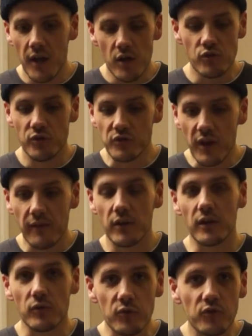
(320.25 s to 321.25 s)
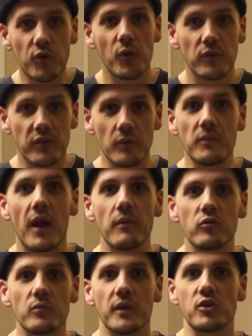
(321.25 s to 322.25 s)
Just give it a little stir sometimes
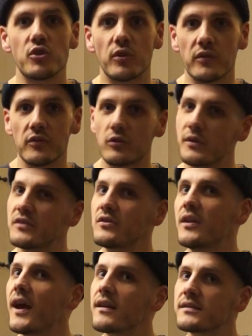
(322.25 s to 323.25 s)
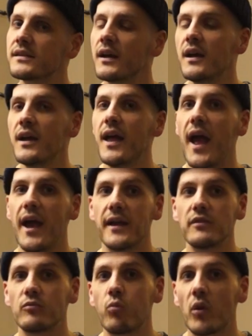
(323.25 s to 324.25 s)
to make sure it doesn't crystallize.
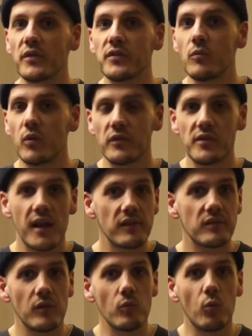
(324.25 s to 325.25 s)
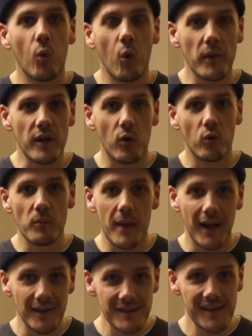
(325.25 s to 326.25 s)
And once it was nice and warm and all
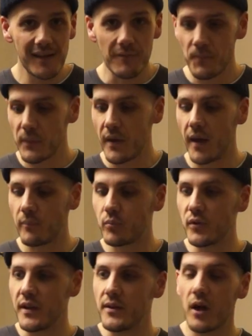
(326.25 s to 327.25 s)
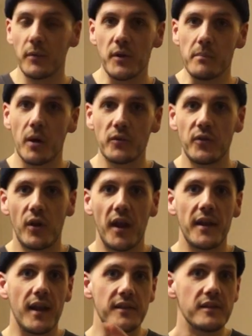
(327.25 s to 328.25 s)
melted, I put it down in a bottle and
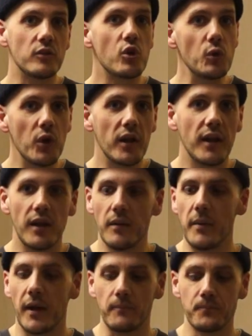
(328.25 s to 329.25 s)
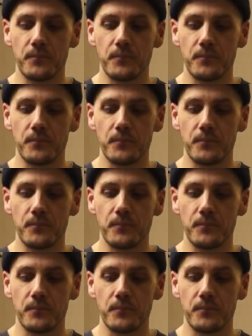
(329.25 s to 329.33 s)
let it cool a little bit.